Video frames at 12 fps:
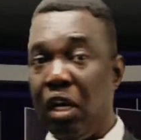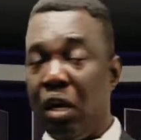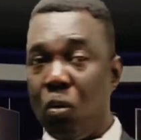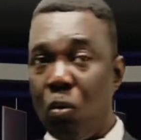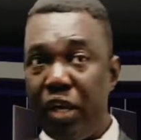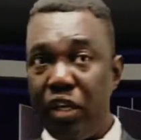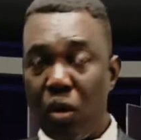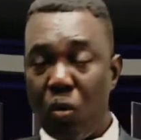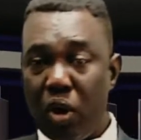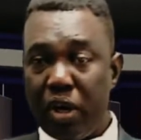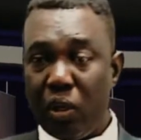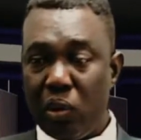When you're
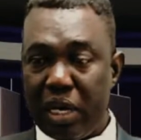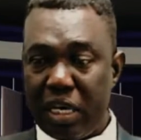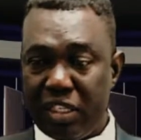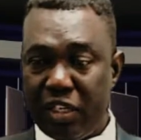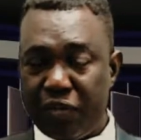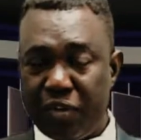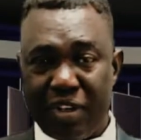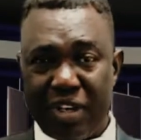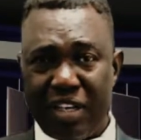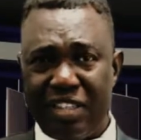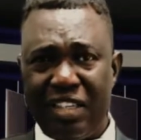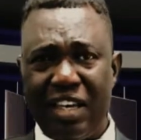walking, look as if,
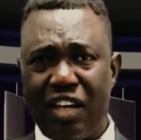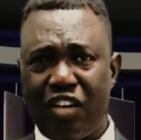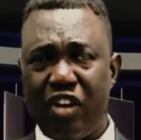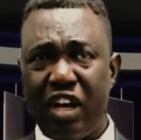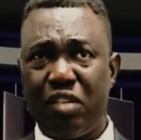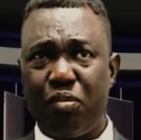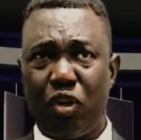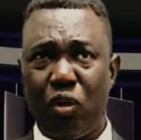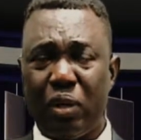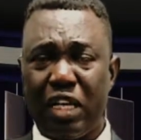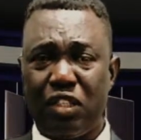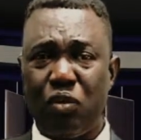is he attractive boy? Look
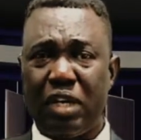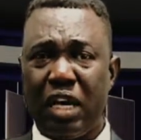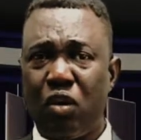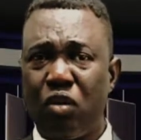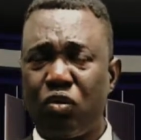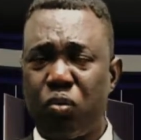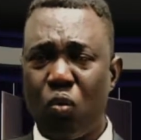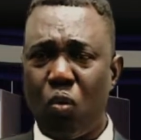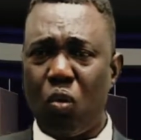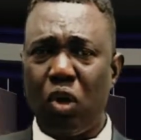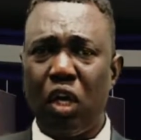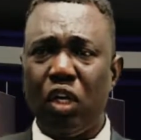as if you cannot,
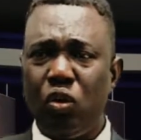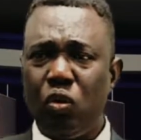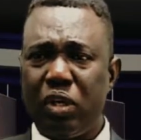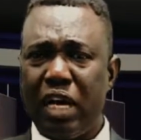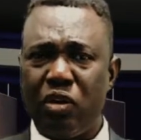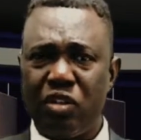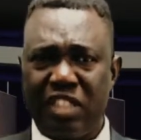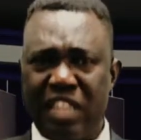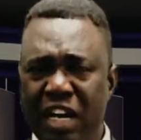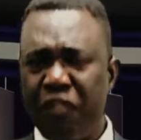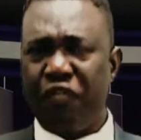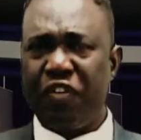you cannot
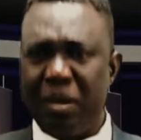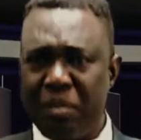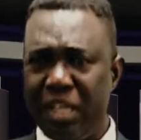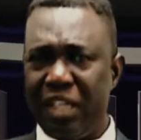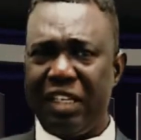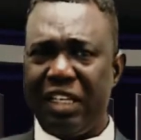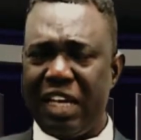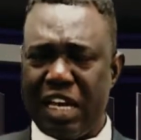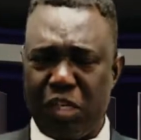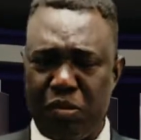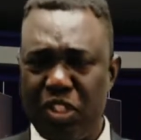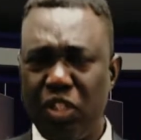stand firmly, like
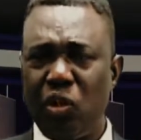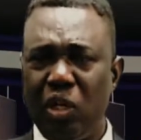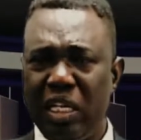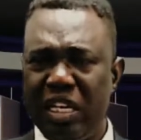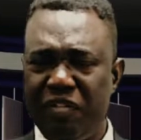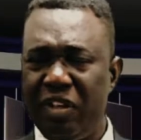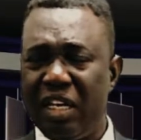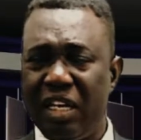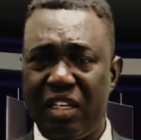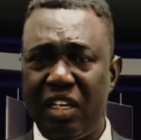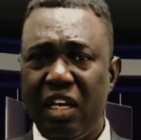especially your left leg.